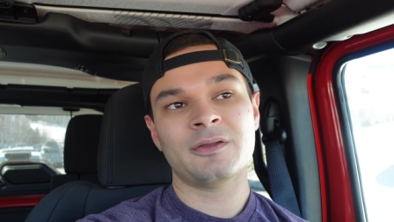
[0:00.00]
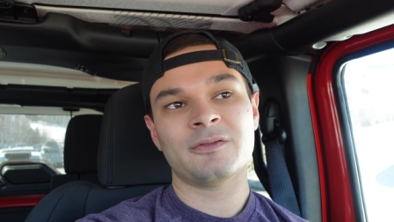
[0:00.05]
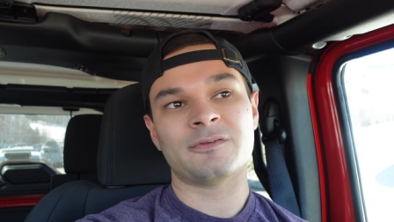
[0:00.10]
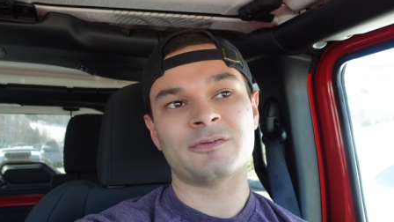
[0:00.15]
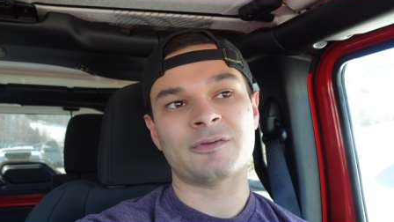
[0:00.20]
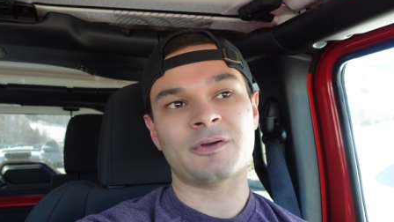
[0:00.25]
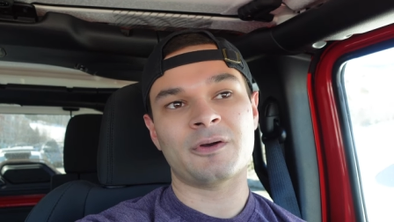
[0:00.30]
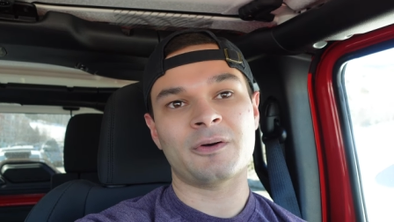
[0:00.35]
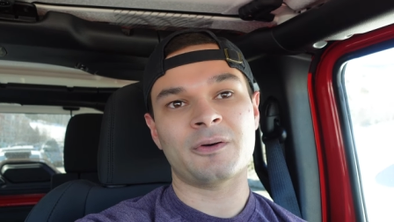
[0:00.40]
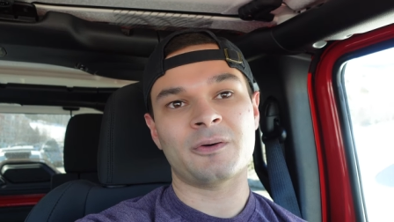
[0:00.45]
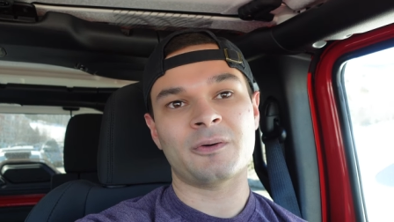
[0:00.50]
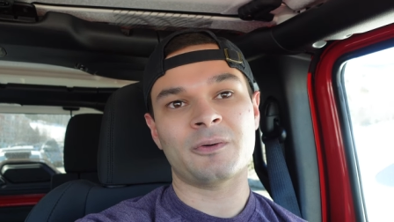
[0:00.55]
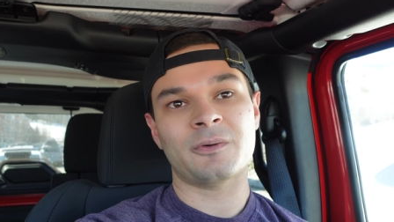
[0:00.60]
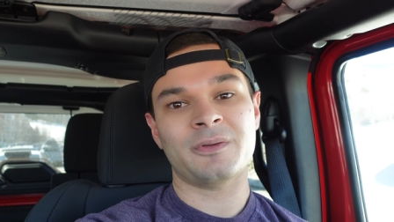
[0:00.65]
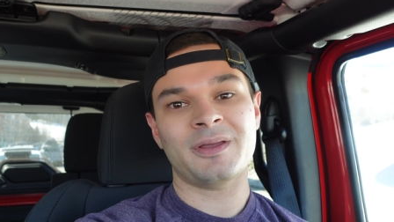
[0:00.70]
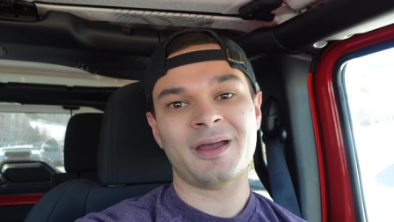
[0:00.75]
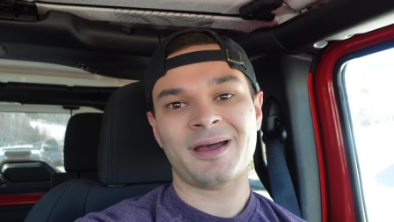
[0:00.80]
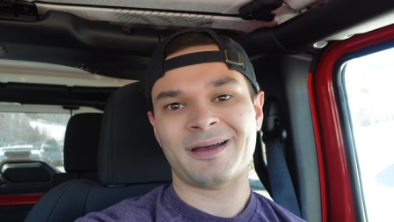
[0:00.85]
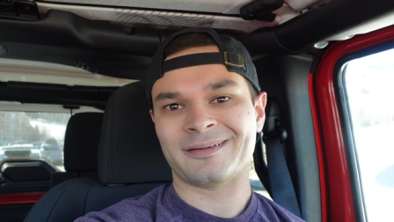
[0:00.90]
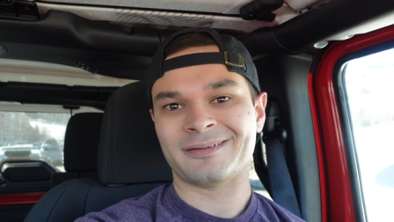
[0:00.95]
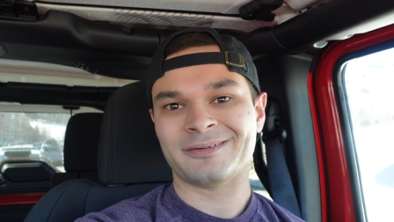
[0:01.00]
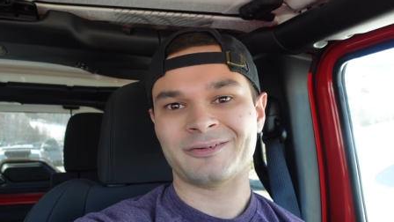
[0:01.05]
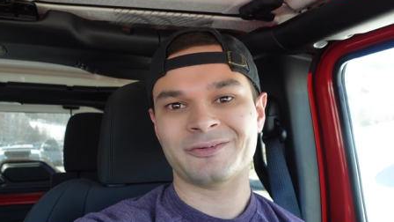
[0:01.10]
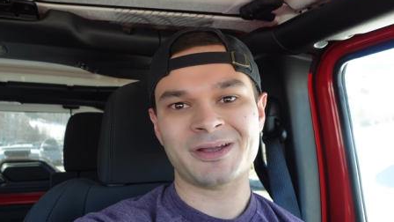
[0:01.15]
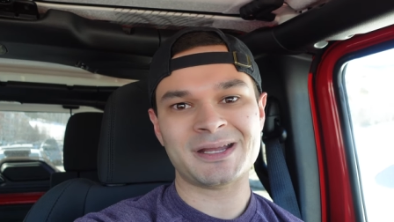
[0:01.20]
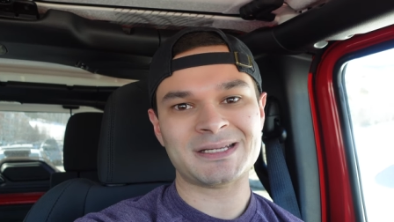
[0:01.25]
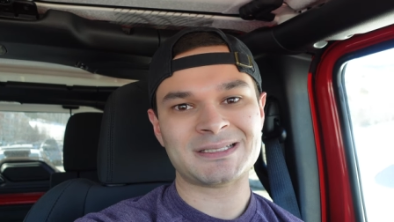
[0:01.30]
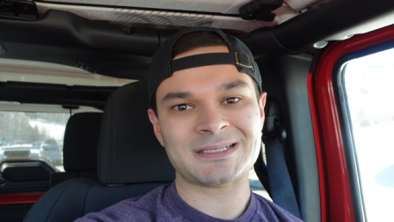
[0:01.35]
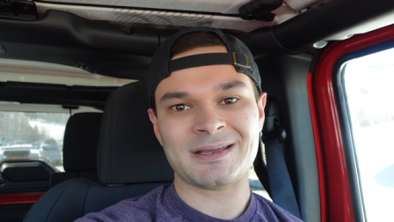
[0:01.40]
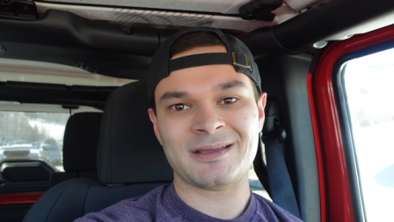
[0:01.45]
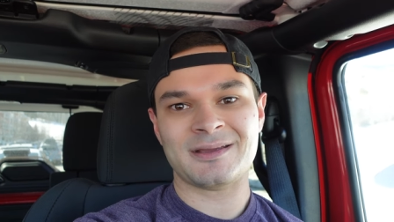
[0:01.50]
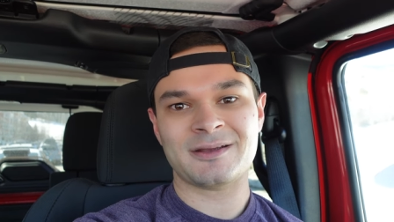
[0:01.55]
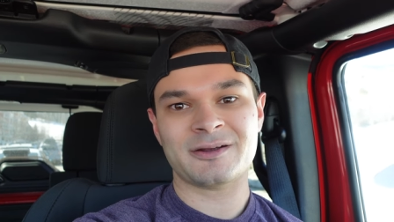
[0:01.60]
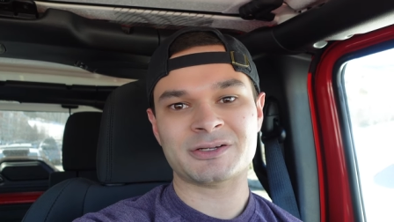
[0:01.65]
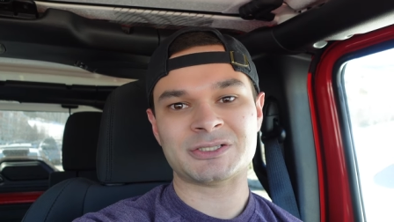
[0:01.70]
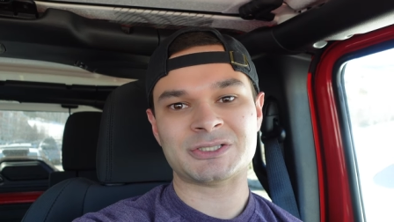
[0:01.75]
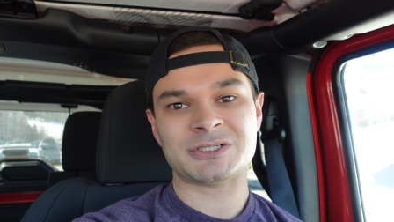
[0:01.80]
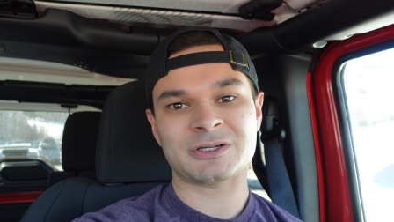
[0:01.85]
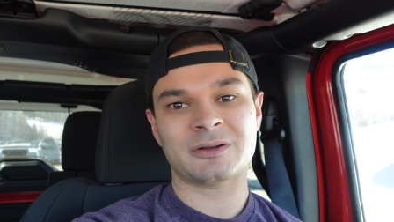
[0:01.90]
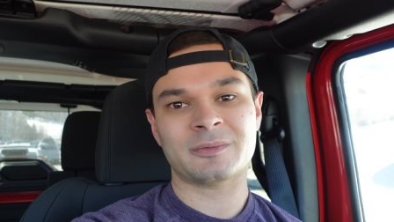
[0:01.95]
So yeah, great day here
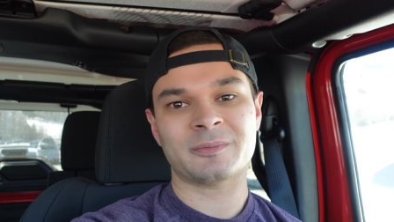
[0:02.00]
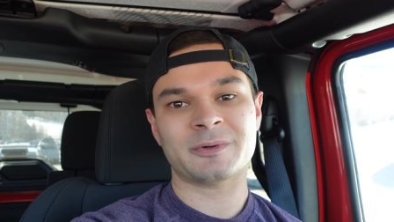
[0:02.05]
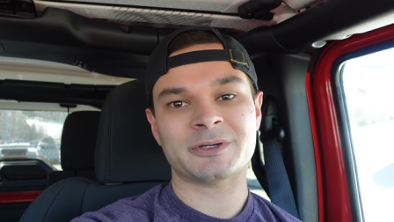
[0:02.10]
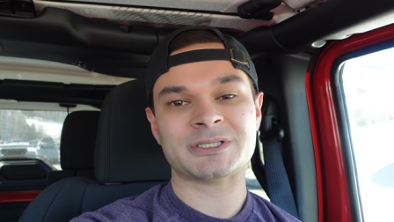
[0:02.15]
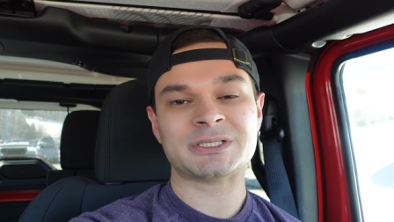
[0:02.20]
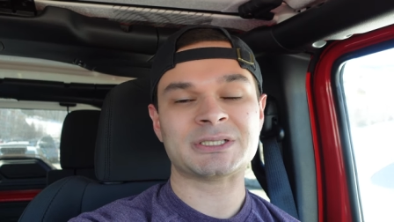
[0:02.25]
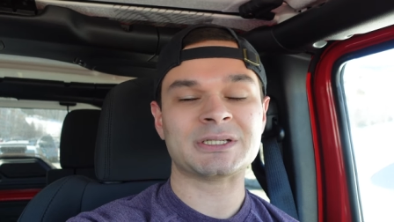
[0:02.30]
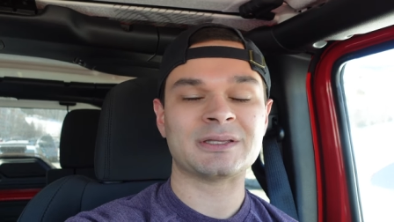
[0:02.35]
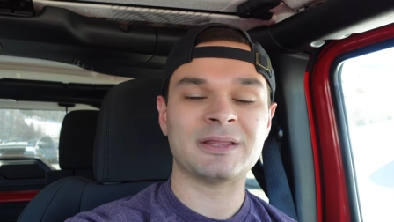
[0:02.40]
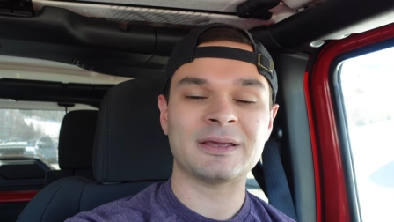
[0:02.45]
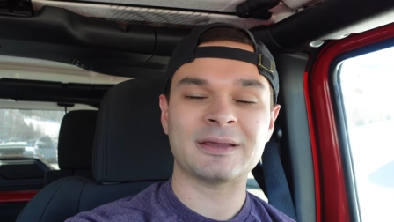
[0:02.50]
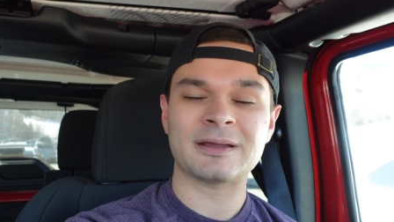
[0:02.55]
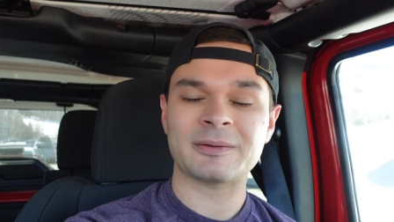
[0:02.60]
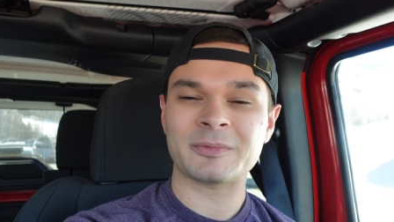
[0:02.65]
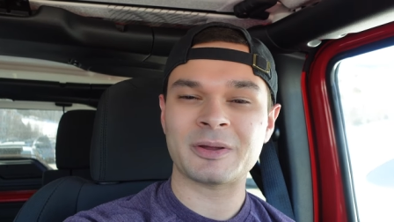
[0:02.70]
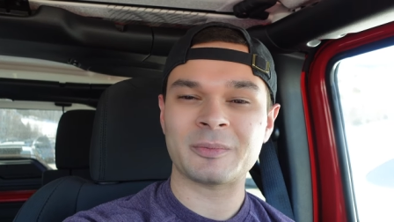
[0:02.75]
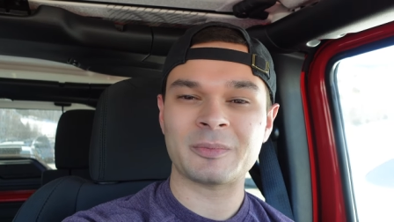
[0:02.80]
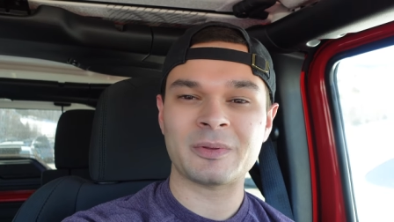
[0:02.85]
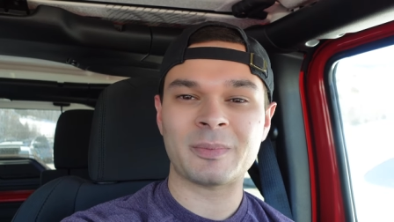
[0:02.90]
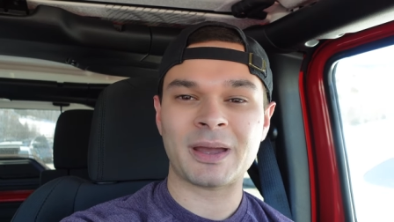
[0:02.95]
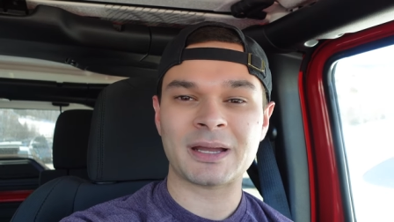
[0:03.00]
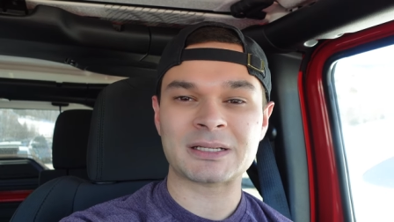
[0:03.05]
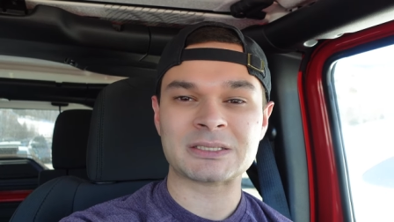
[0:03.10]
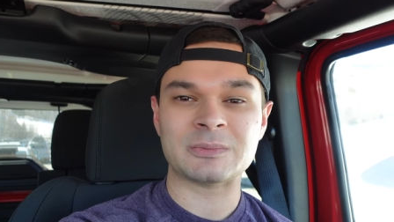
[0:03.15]
at Sugarbush. Think I'm coming back